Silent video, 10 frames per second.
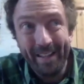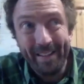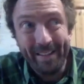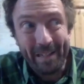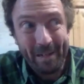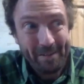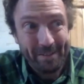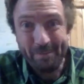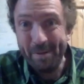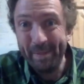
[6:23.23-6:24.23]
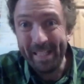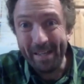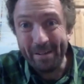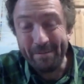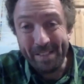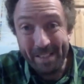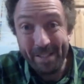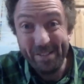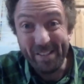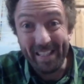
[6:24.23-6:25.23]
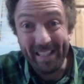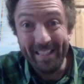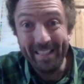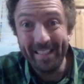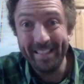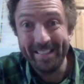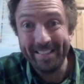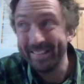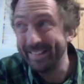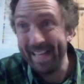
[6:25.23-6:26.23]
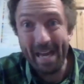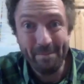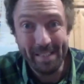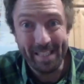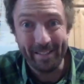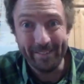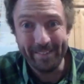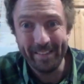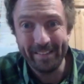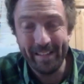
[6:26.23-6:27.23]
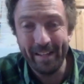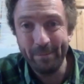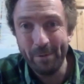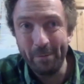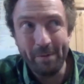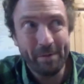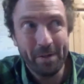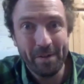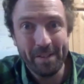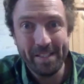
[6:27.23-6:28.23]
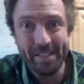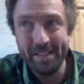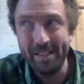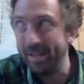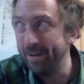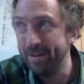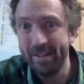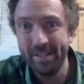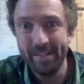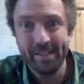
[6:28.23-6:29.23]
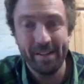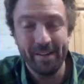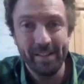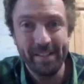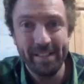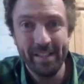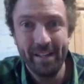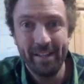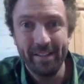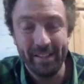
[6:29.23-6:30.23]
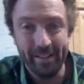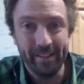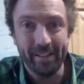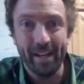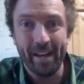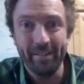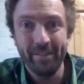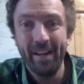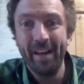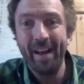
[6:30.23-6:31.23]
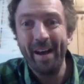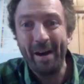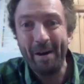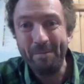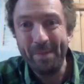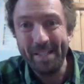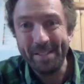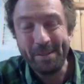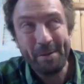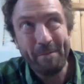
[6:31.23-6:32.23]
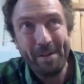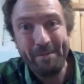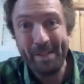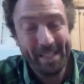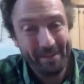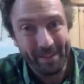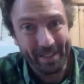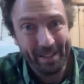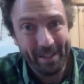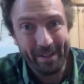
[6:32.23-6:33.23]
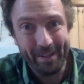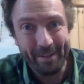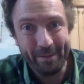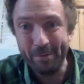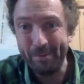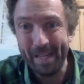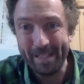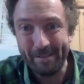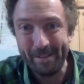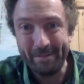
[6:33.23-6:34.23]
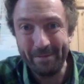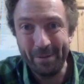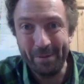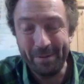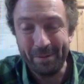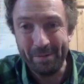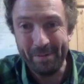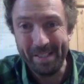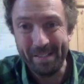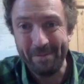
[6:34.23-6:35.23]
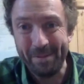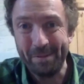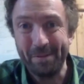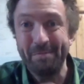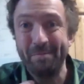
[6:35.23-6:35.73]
the clothes that women get offered, usually it's just the hand-me-downs. It's like, well, we've got this youth size that you can have. It's not very forgiving or flattering for all of the different sort of,